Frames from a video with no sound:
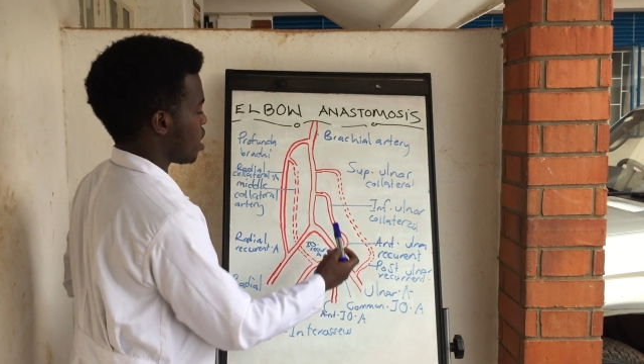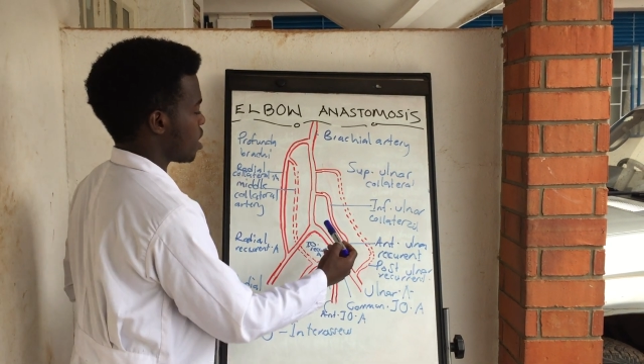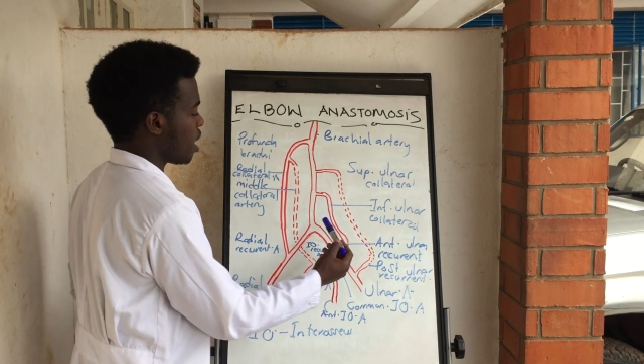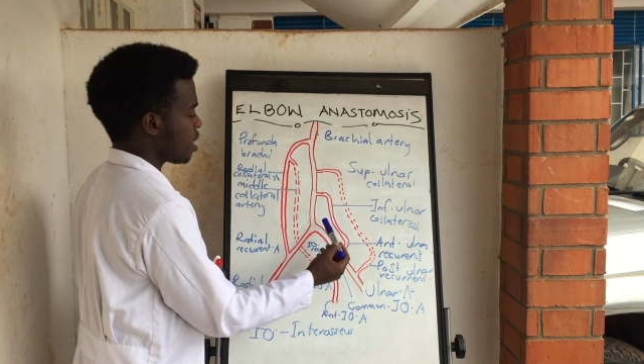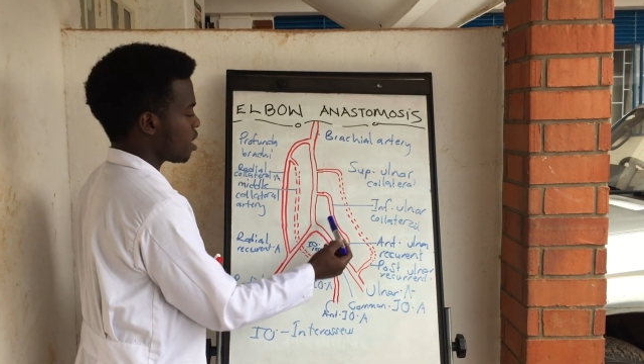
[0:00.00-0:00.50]

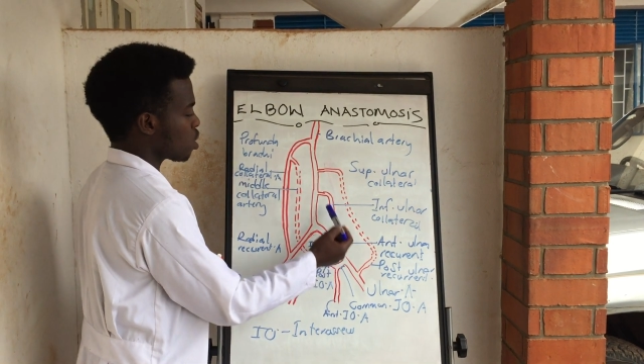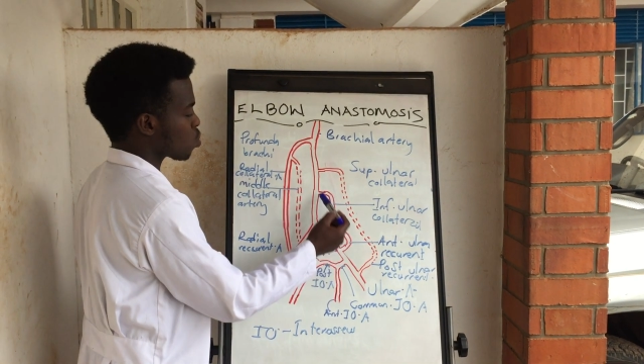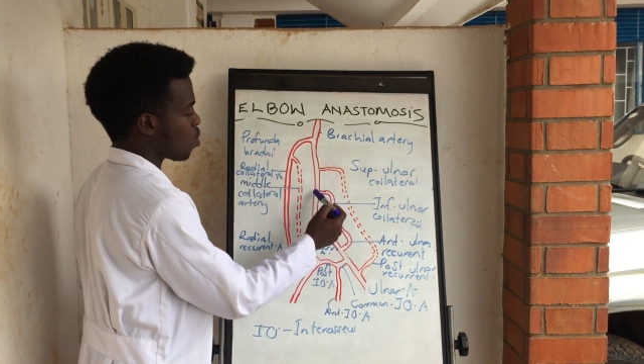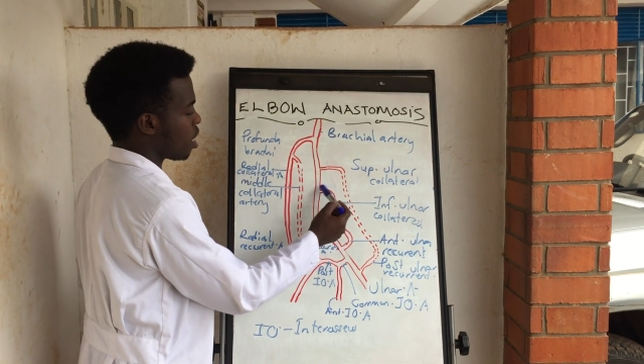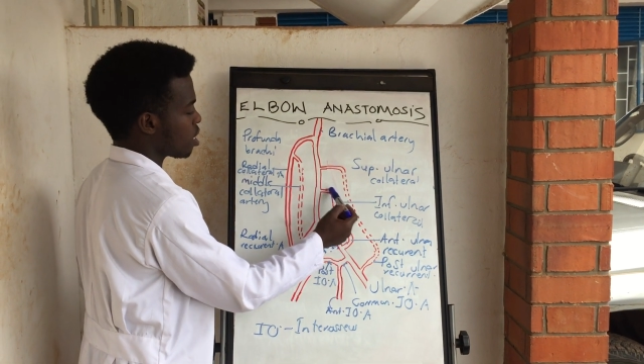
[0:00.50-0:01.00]
Then
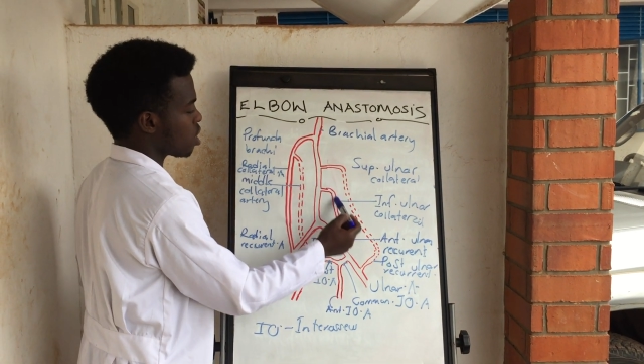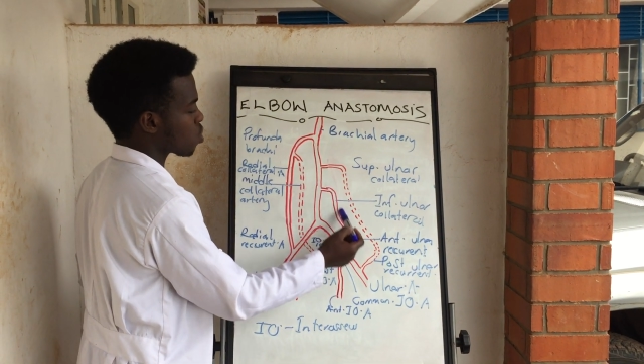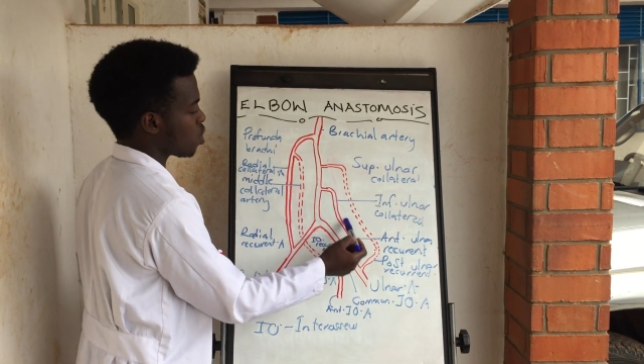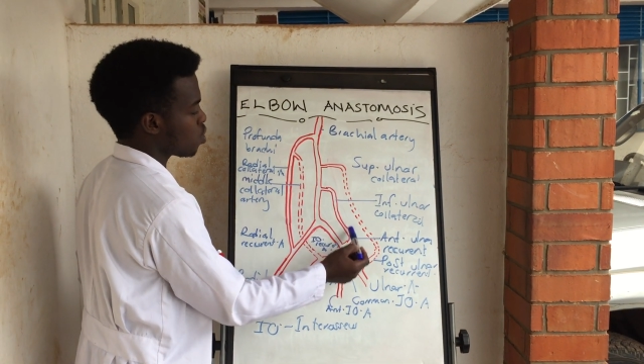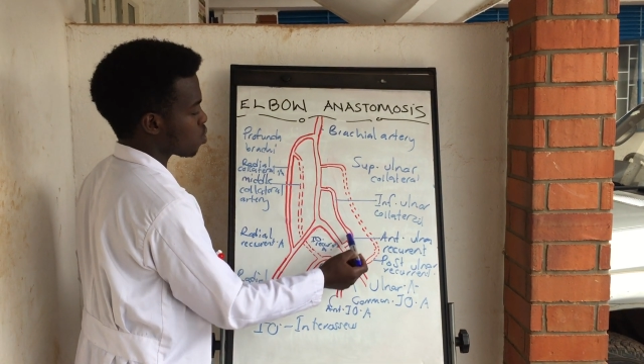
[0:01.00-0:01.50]
this one is
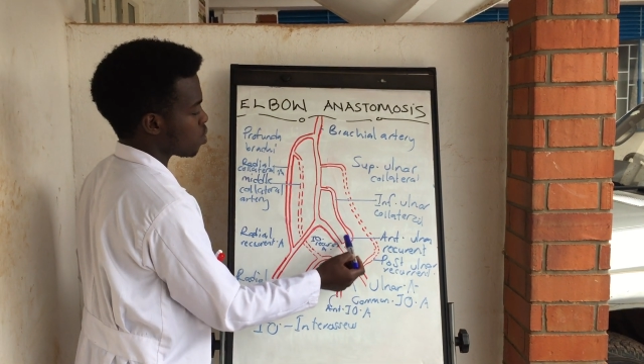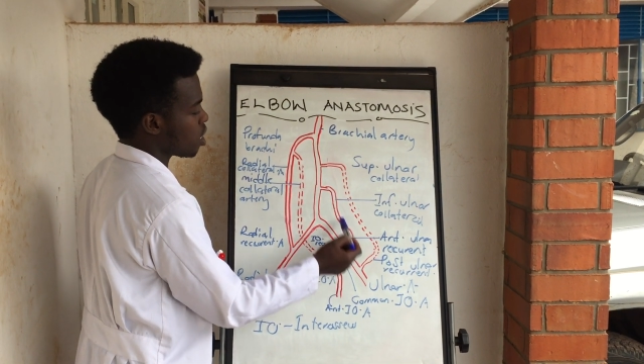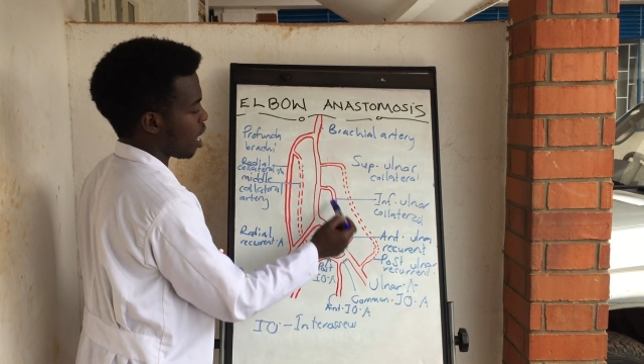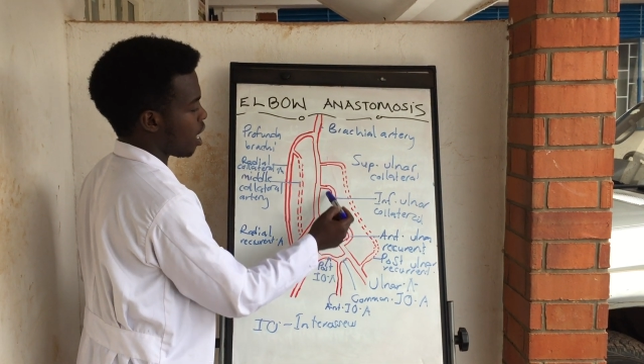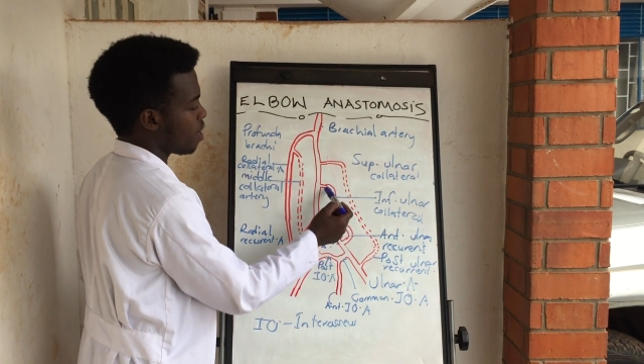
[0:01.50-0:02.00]
going to,
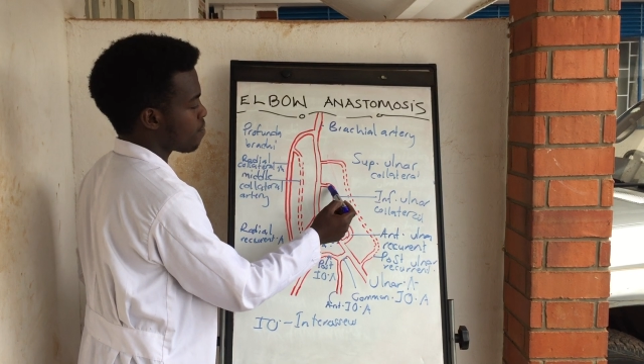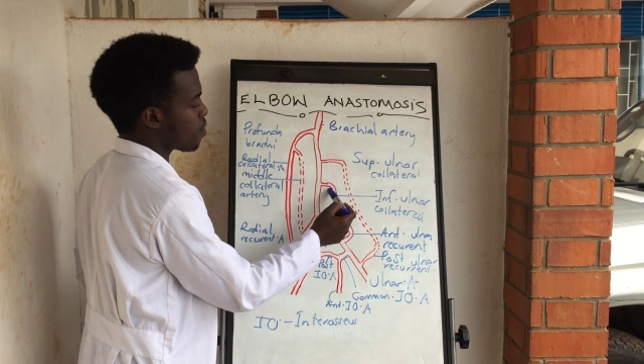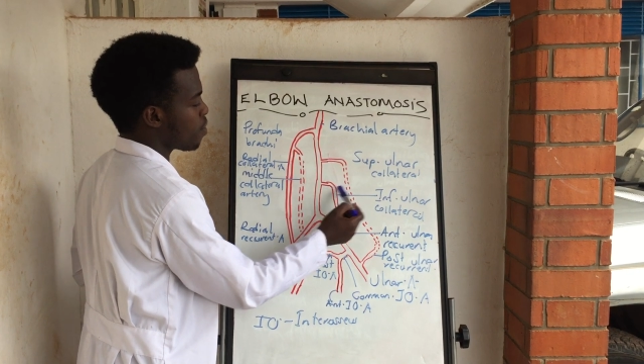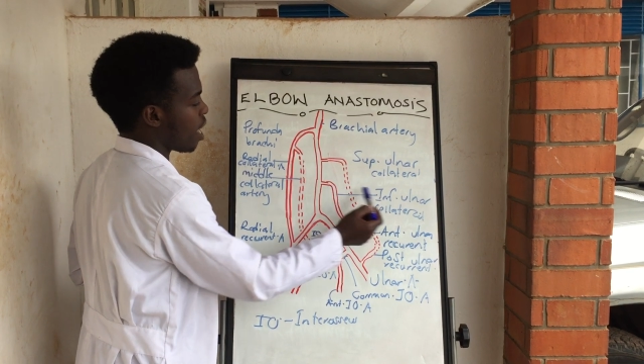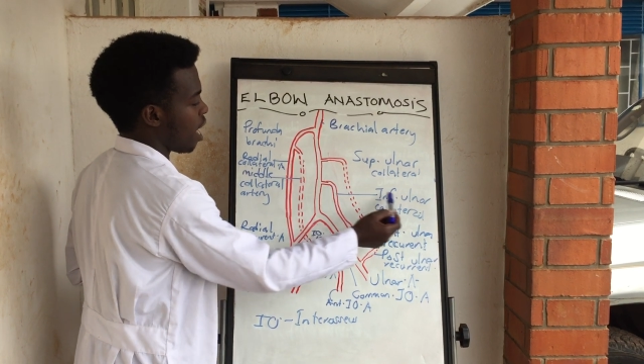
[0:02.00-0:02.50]
the
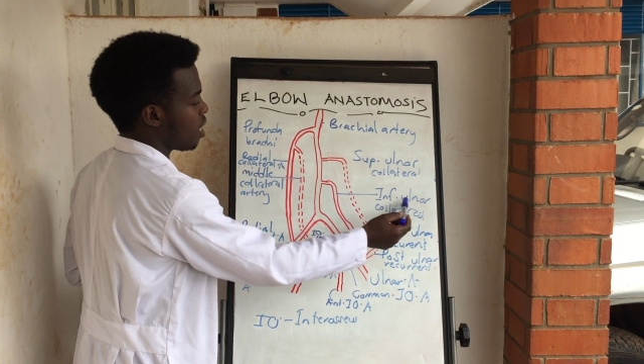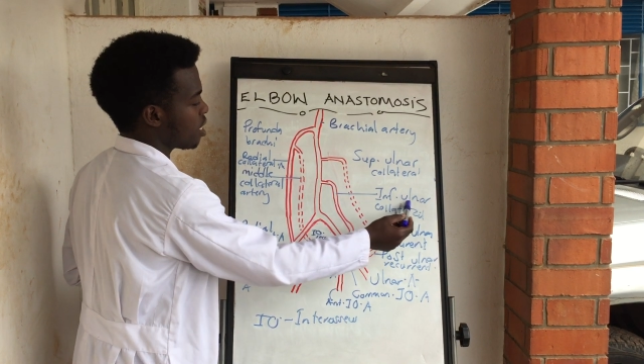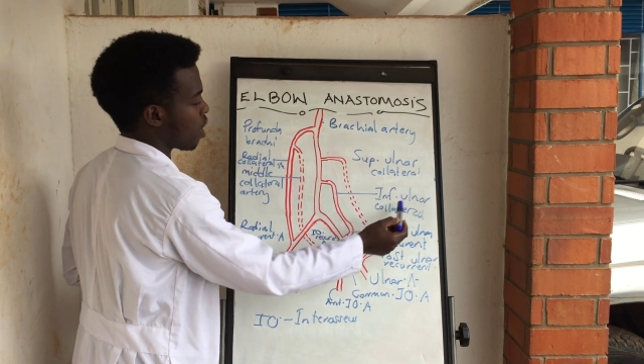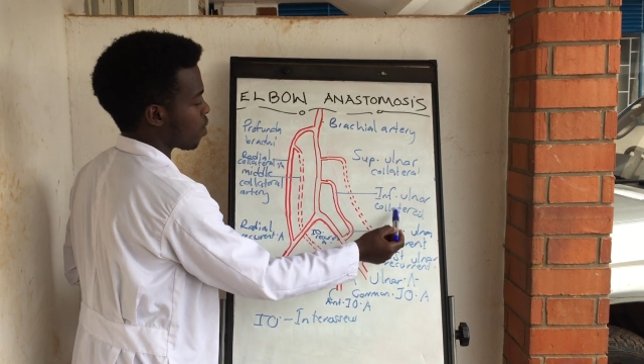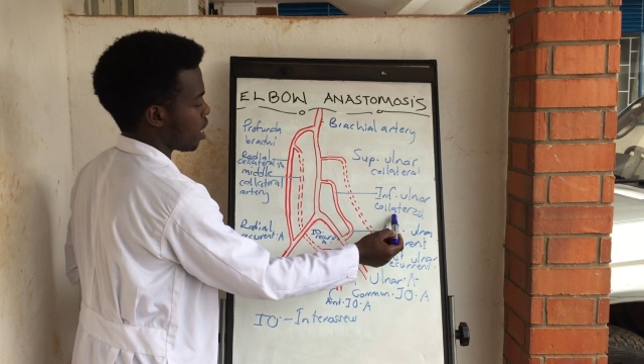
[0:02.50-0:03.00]
inferior
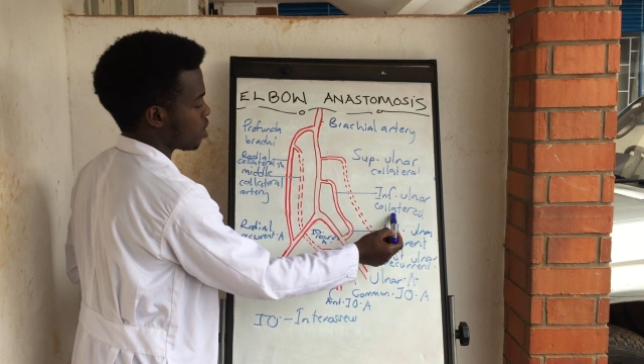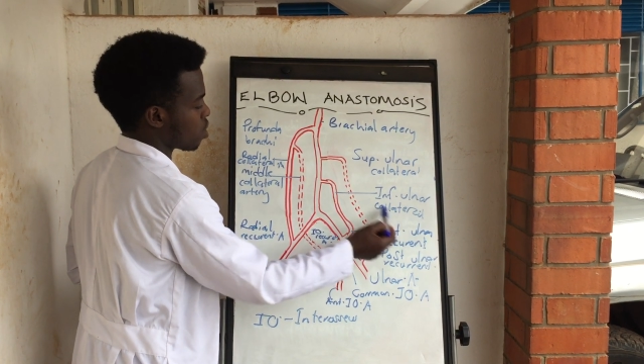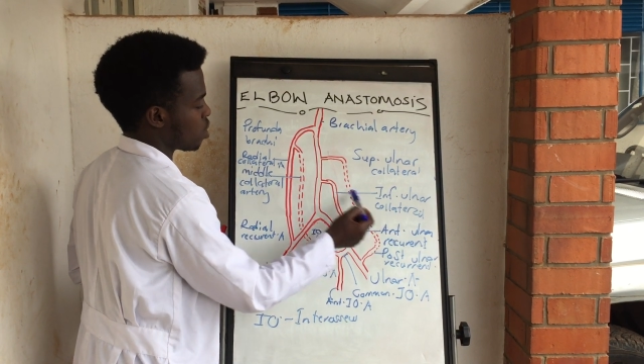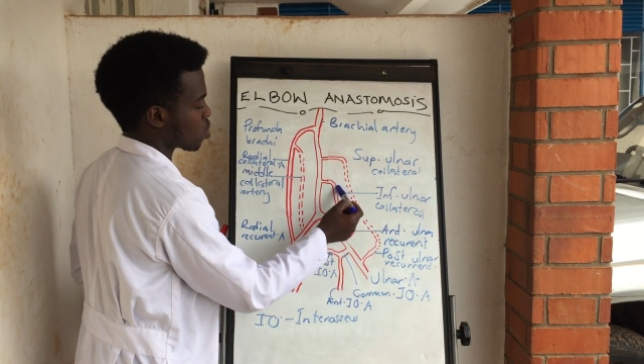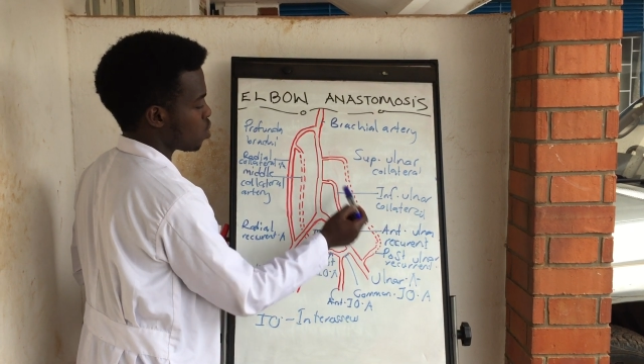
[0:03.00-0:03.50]
ulnar
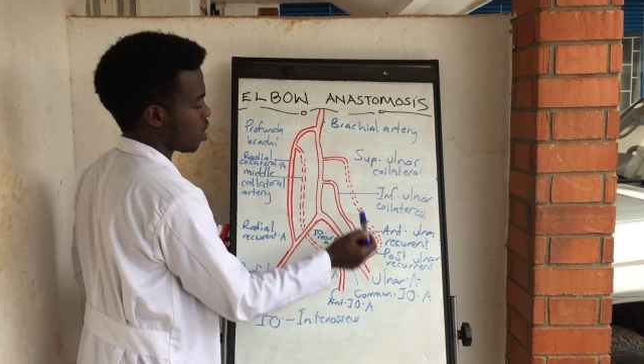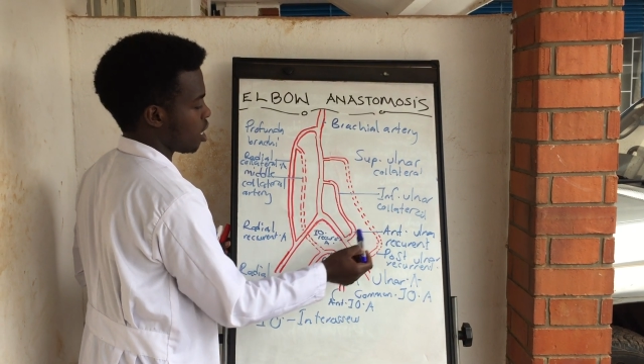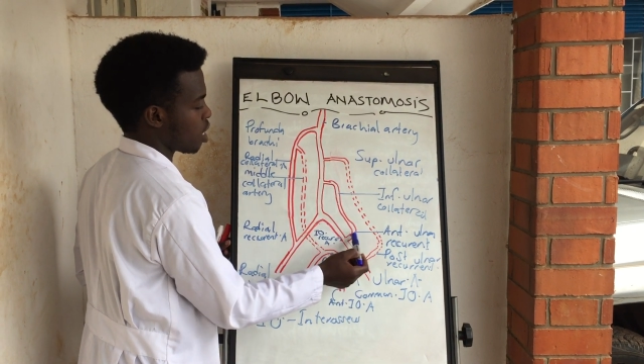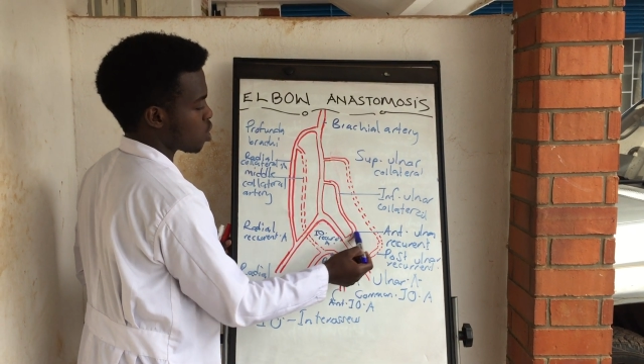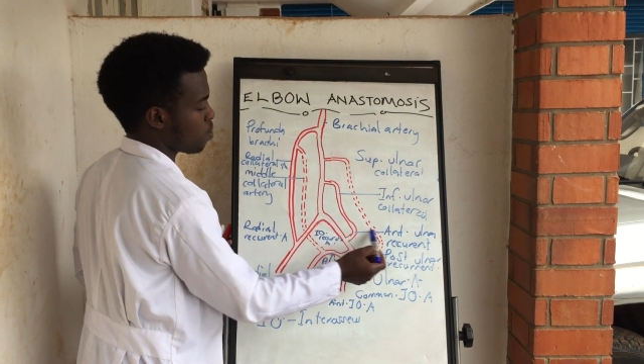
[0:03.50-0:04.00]
collateral is going to
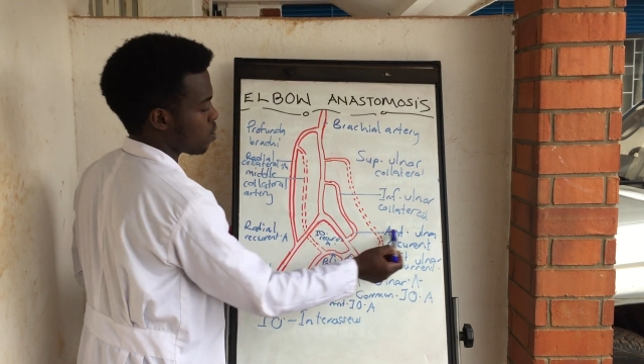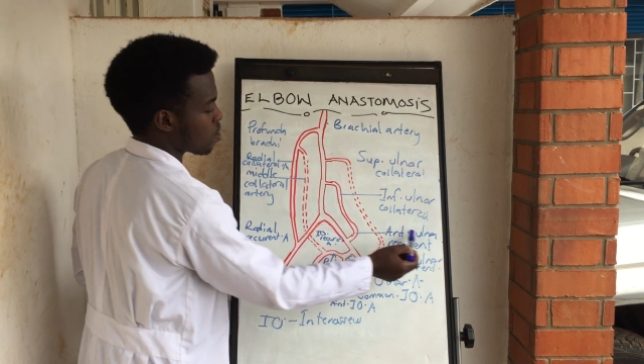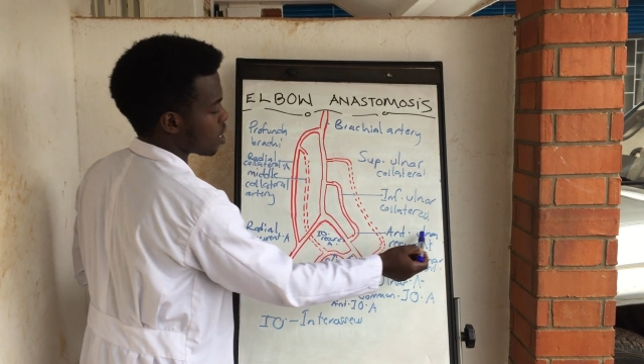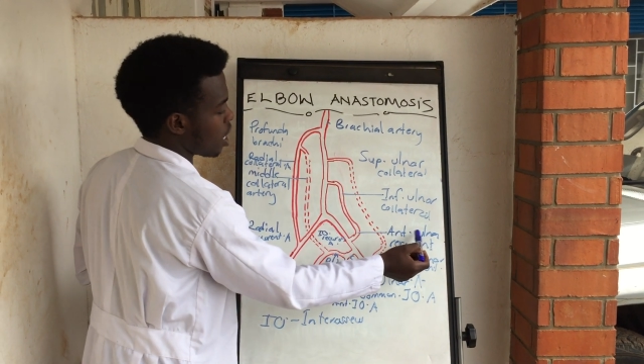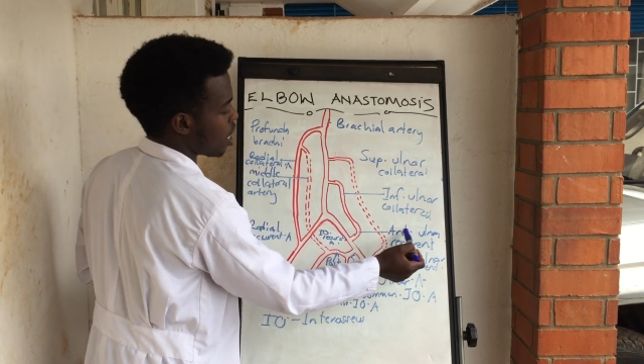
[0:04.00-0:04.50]
anastomize
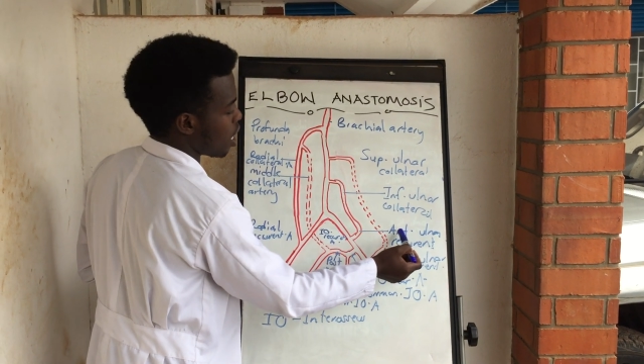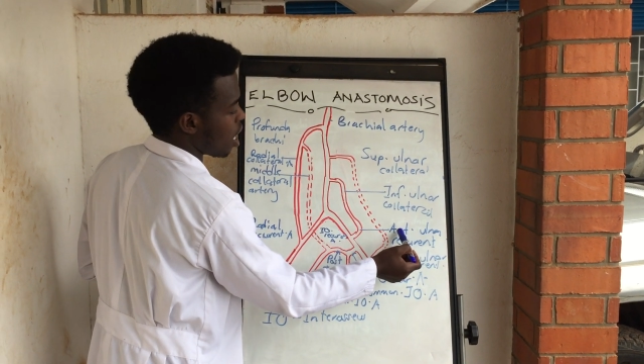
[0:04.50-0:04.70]
with the